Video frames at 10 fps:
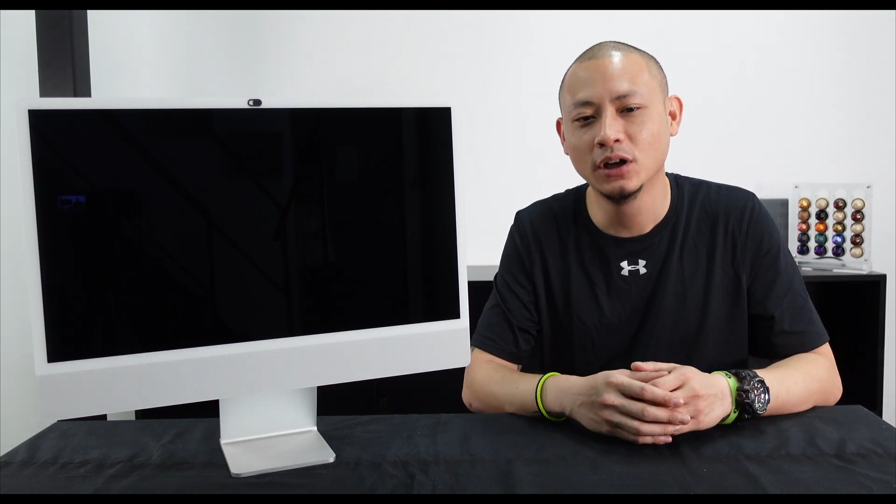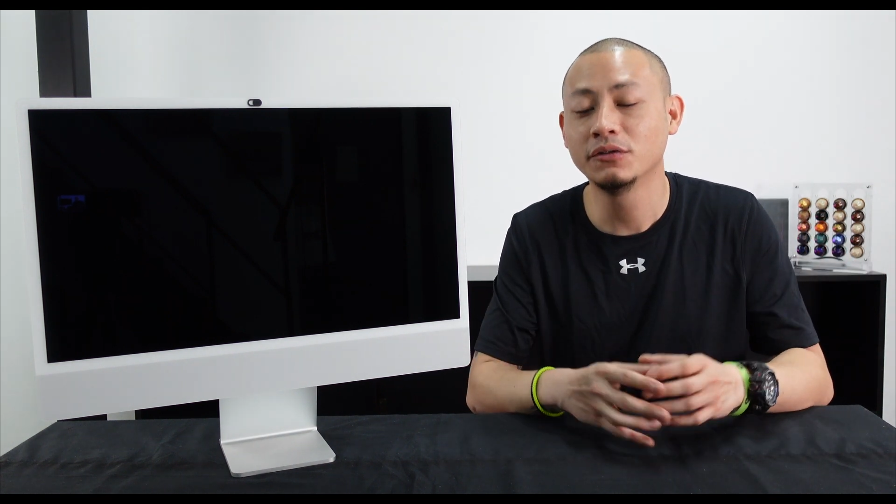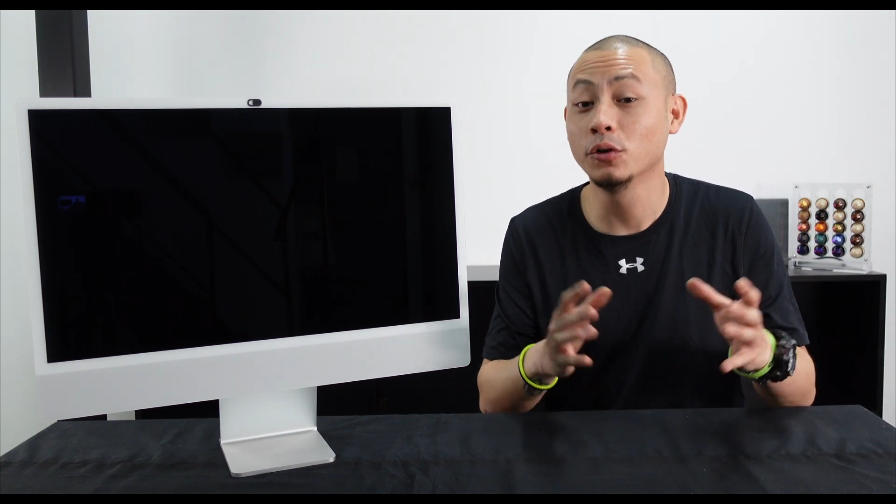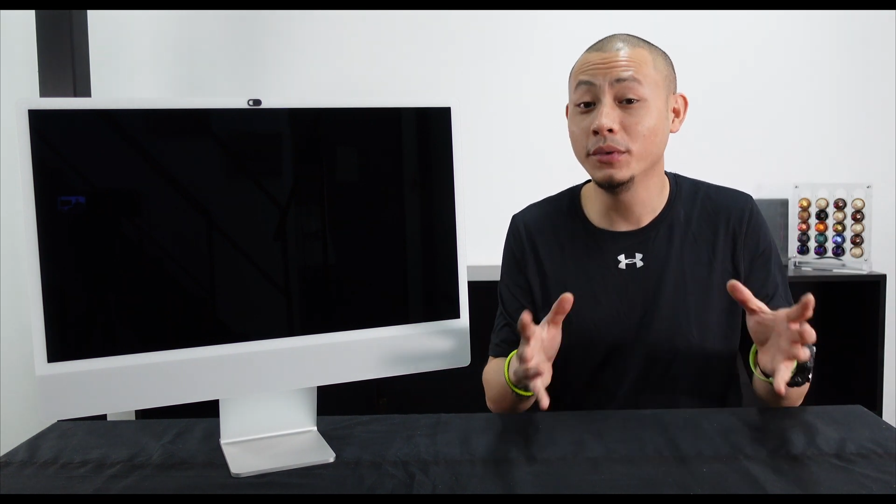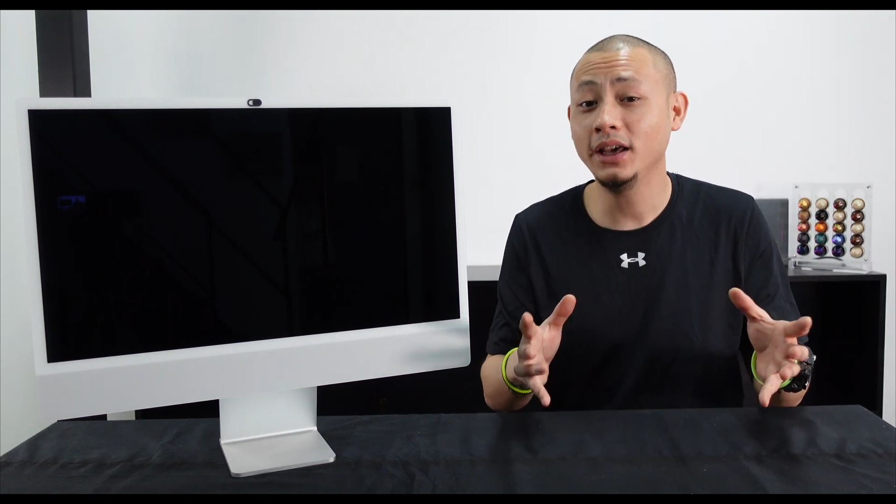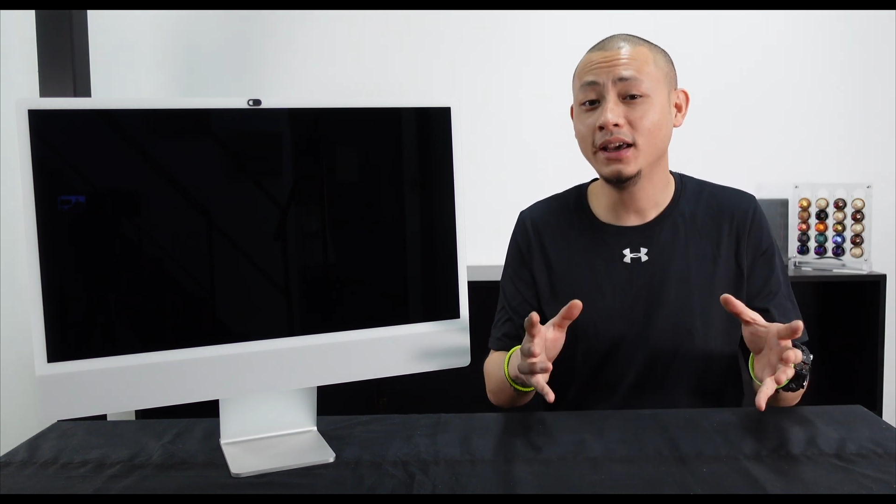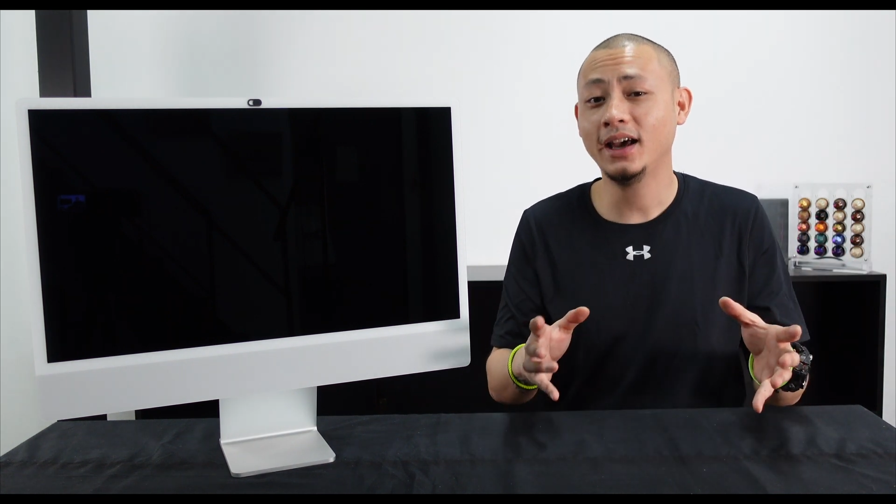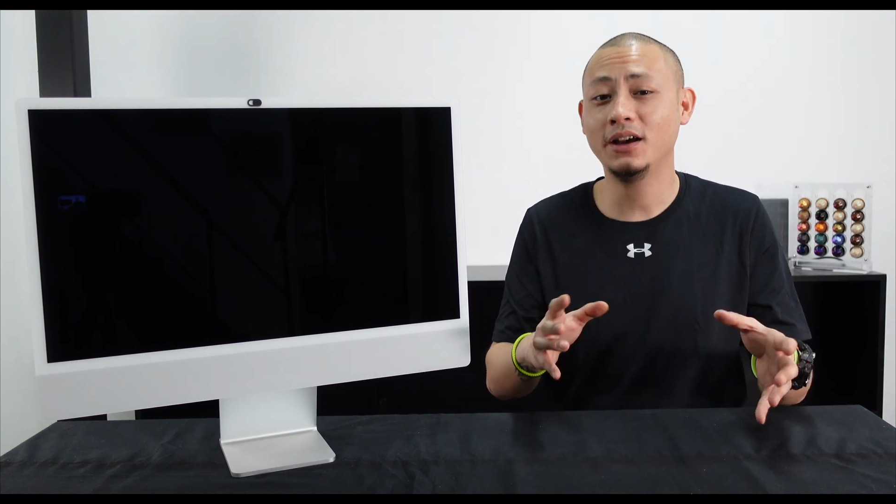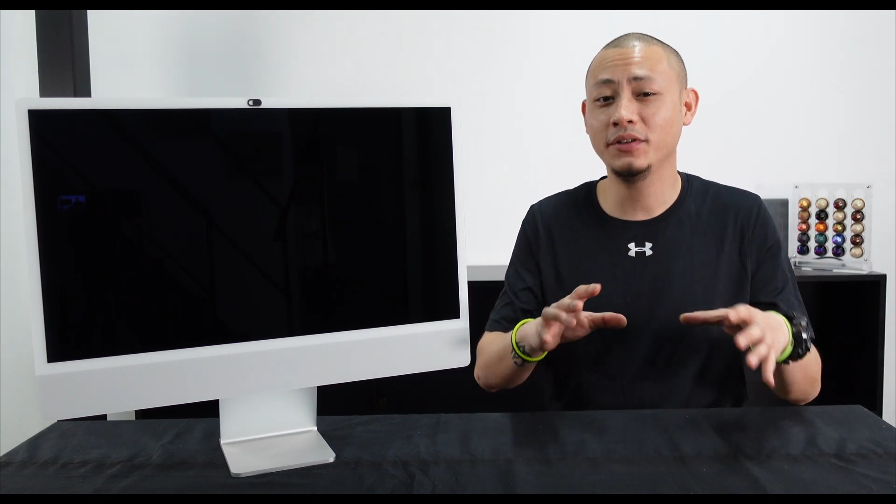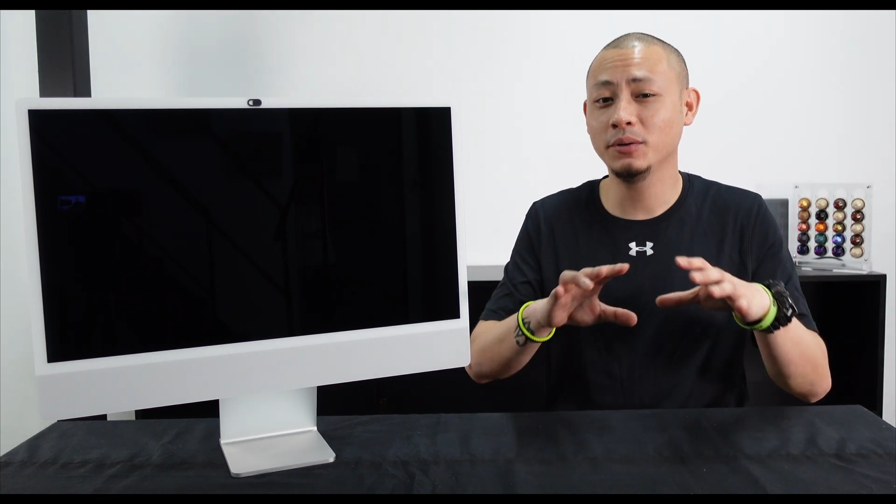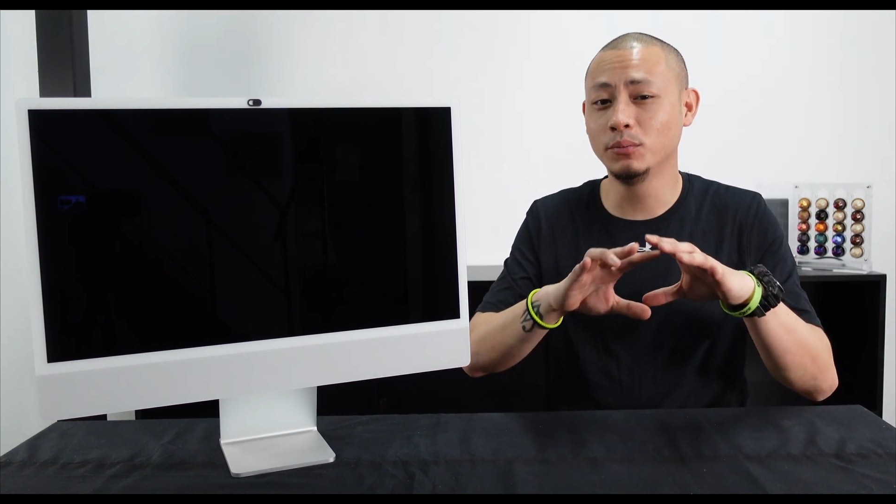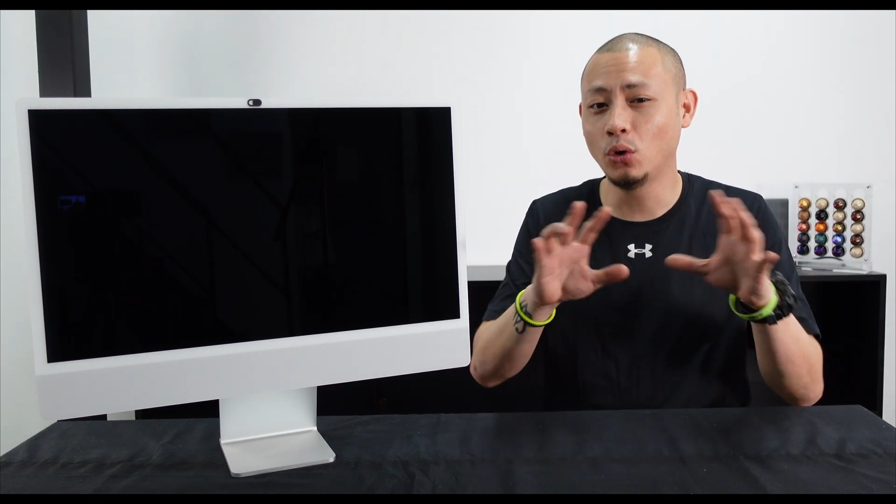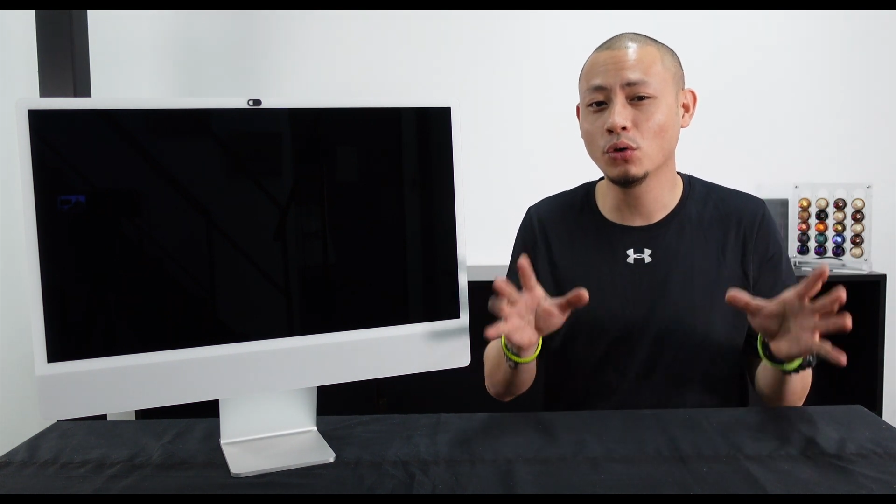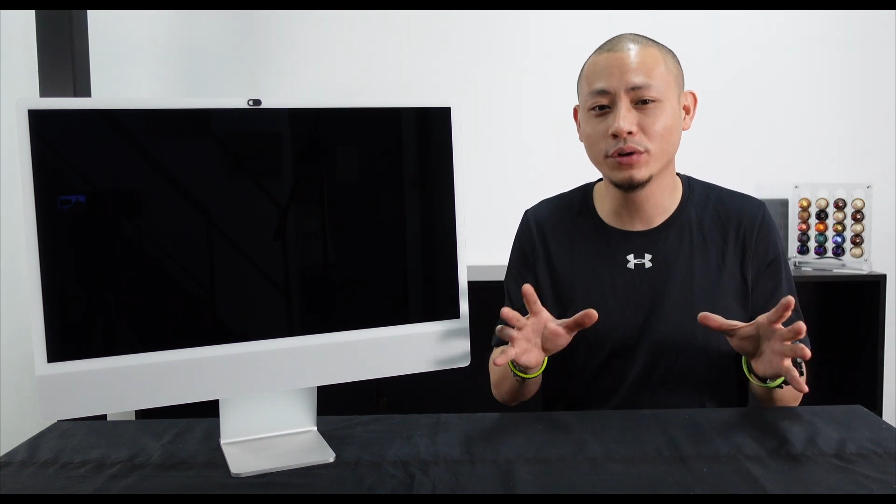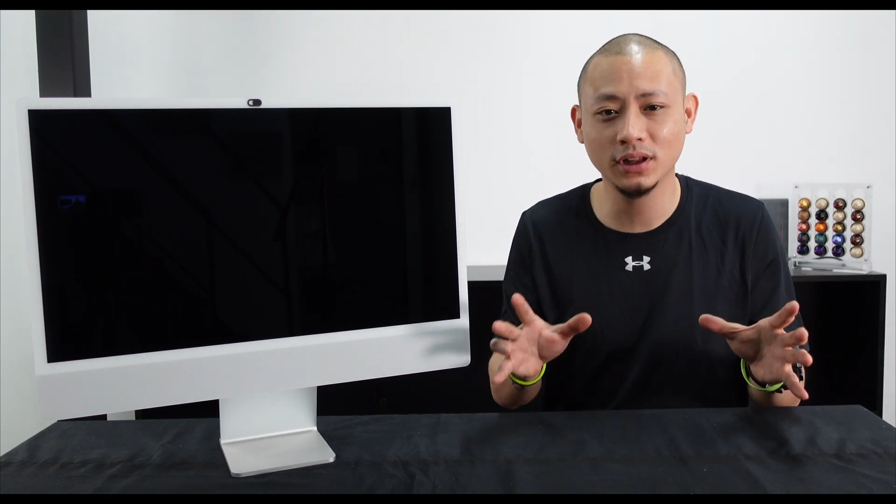For me, having
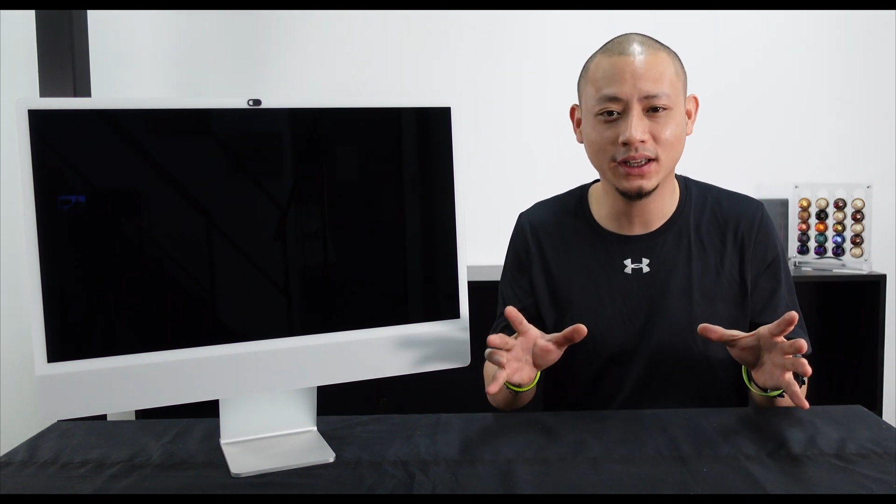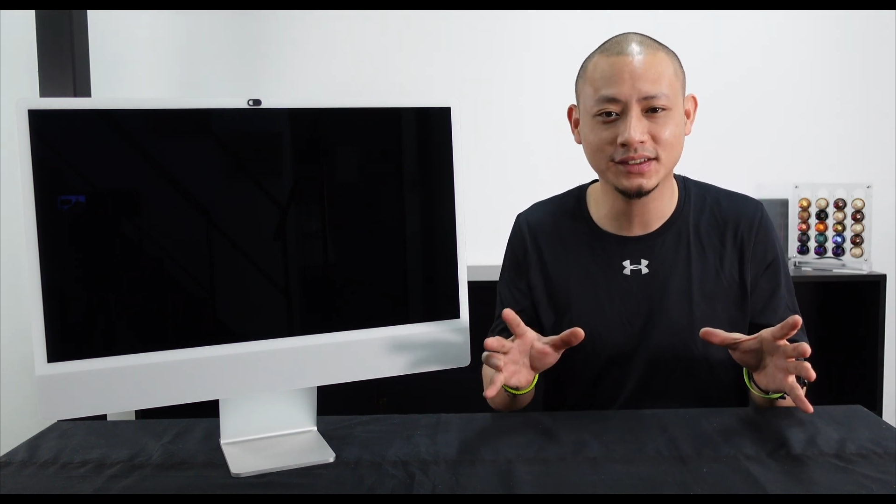more real